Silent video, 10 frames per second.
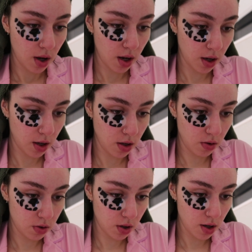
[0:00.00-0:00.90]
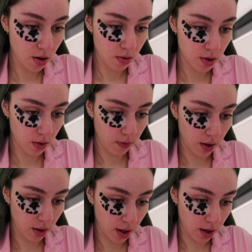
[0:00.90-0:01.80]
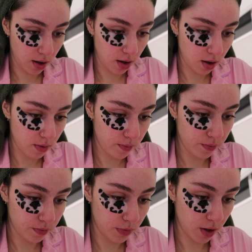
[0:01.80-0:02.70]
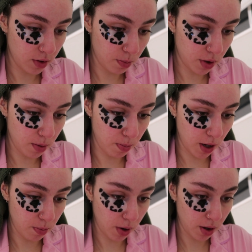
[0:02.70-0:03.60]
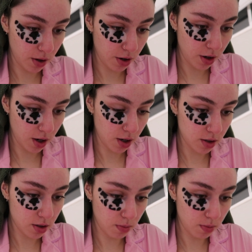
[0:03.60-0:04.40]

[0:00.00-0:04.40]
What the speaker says: I usually always feel like you have to put the big part under your eyes.